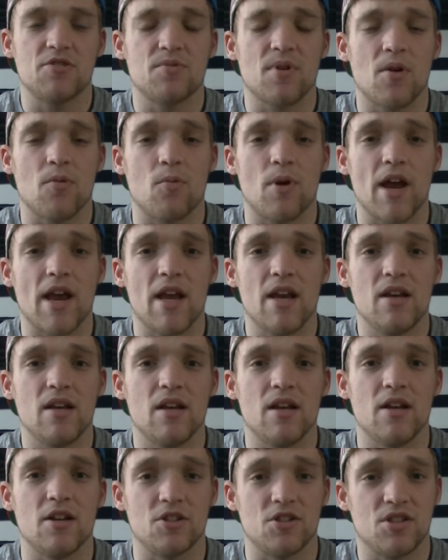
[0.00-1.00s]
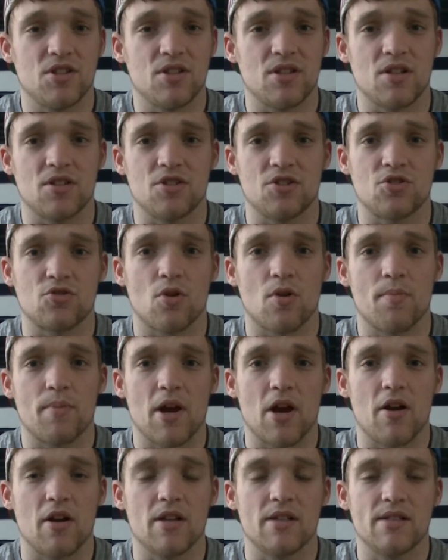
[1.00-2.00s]
my weight in such a short
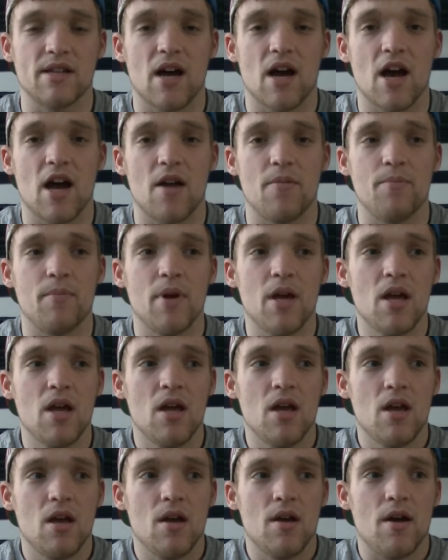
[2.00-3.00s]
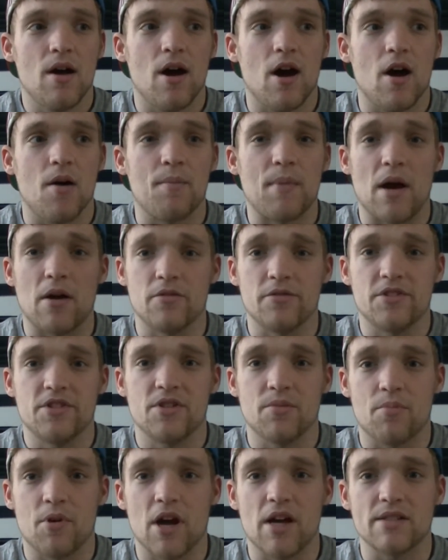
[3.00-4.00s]
period of time, I was
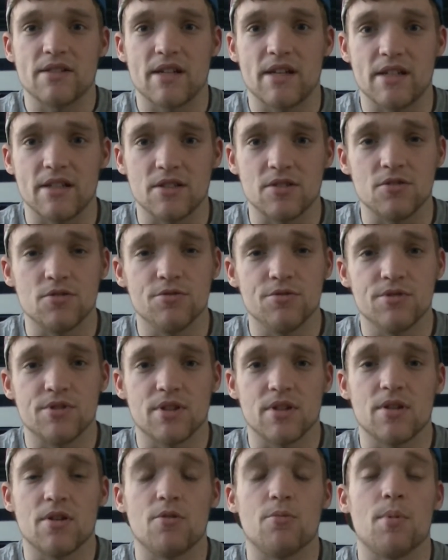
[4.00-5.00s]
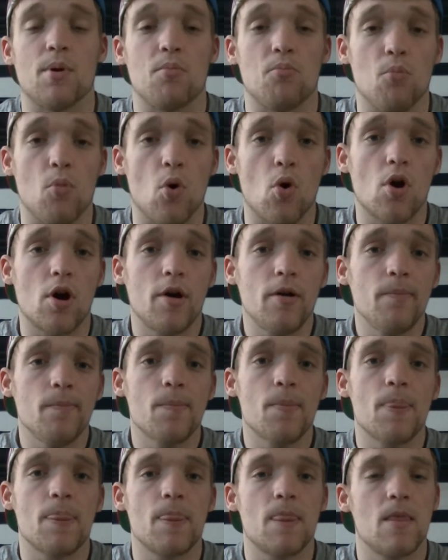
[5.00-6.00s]
surprised I didn't lose a little bit more.
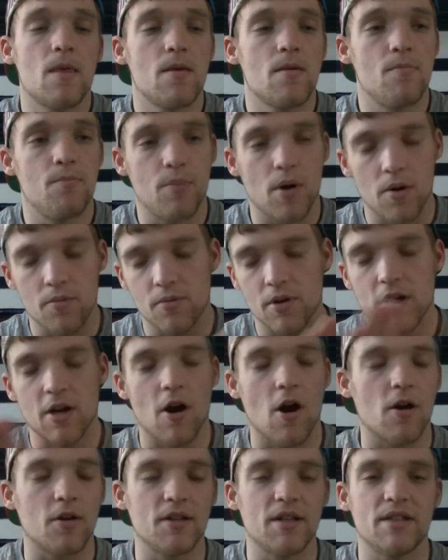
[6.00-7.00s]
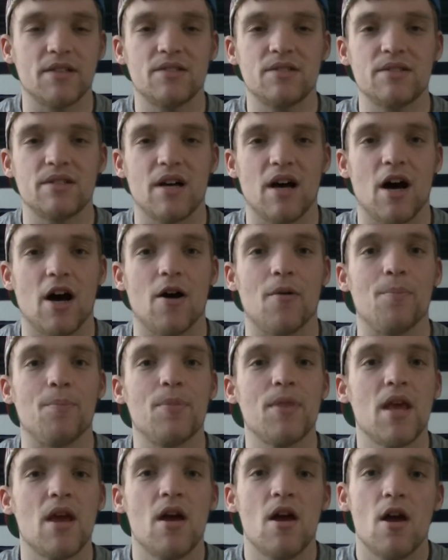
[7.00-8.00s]
But regardless, my
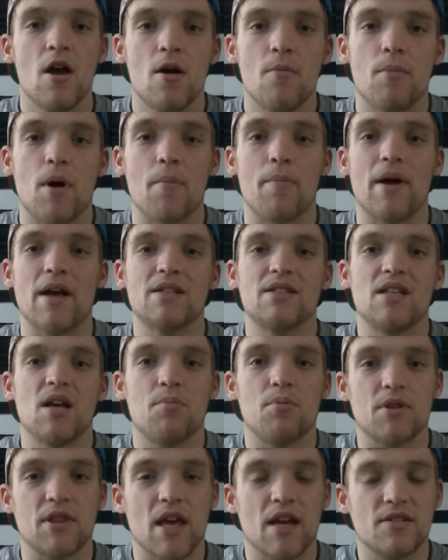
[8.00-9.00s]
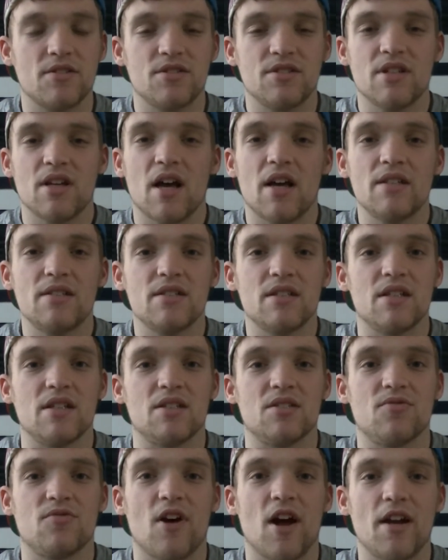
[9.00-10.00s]
best tip with exercise
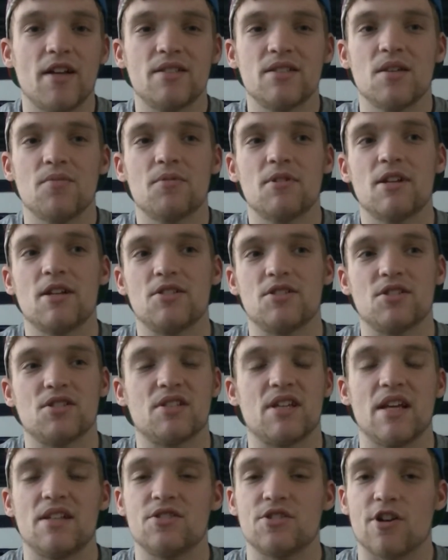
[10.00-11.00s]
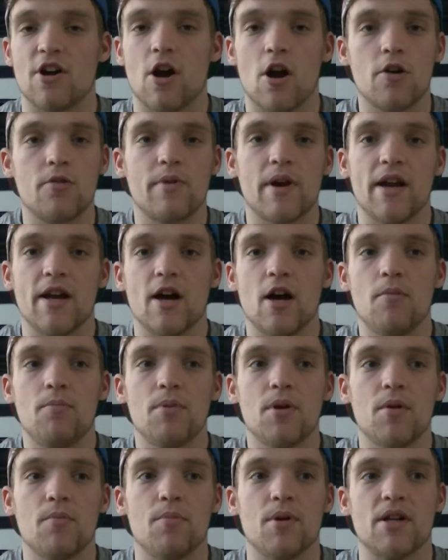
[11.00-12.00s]
is finding something that just gets your heart rate
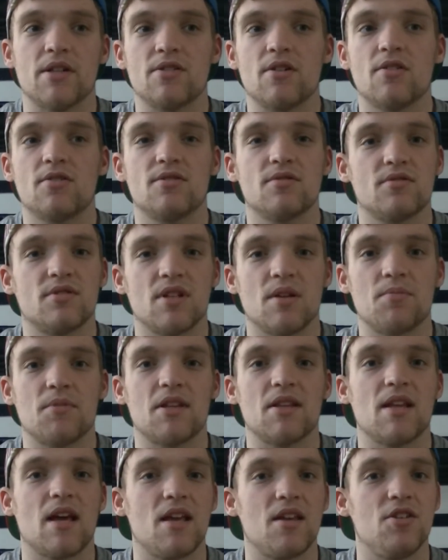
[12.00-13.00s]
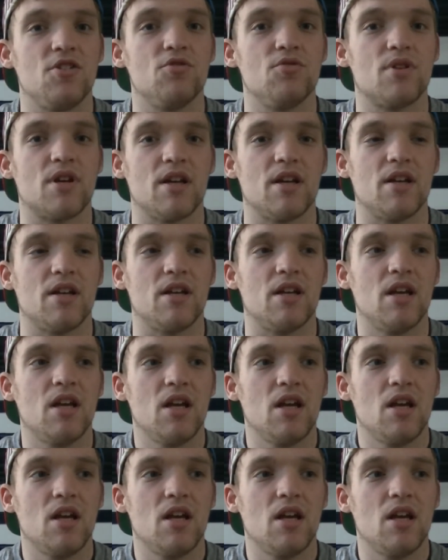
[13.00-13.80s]
up, but it's also something that you can